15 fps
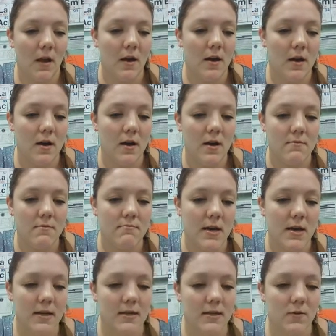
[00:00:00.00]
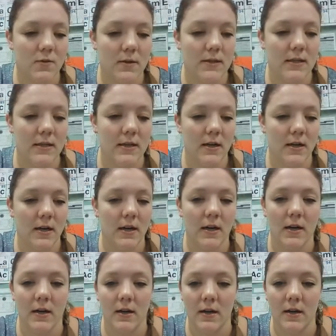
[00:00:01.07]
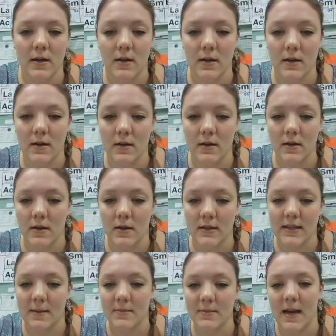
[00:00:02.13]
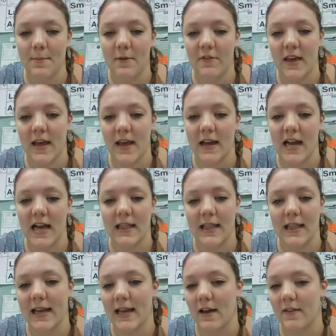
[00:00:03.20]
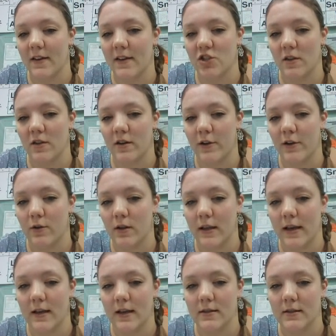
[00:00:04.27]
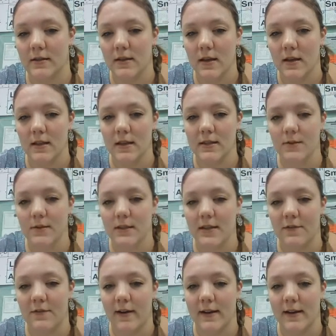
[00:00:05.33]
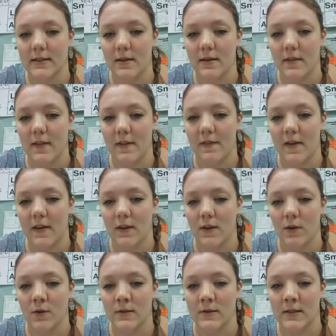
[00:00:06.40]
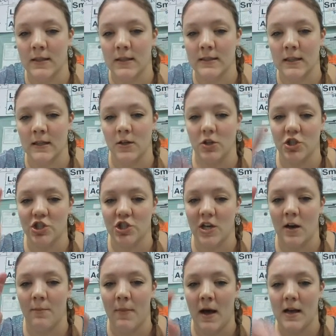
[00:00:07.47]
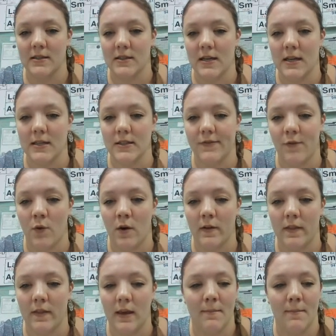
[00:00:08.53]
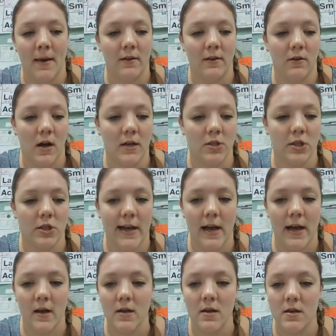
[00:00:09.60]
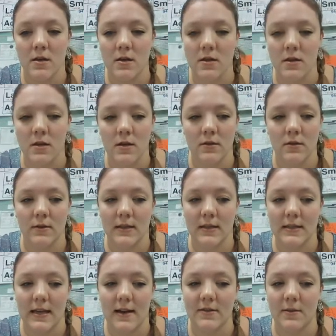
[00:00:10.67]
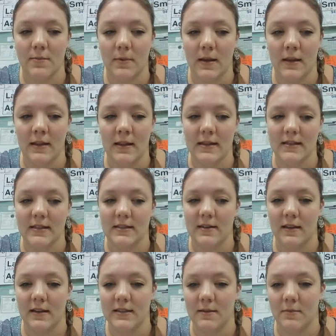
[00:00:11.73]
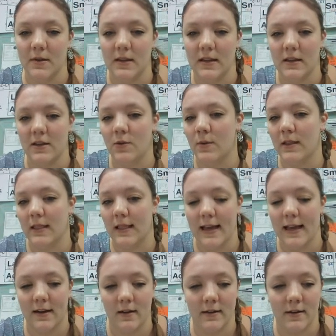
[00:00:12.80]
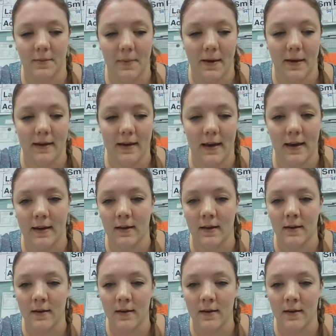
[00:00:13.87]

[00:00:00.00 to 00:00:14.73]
Next one here, same type of thing. I like how they show their nucleus. This was different, but they use these little shell pastas for the mitochondria. So it doesn't have to be necessarily something that you would like on your pancake.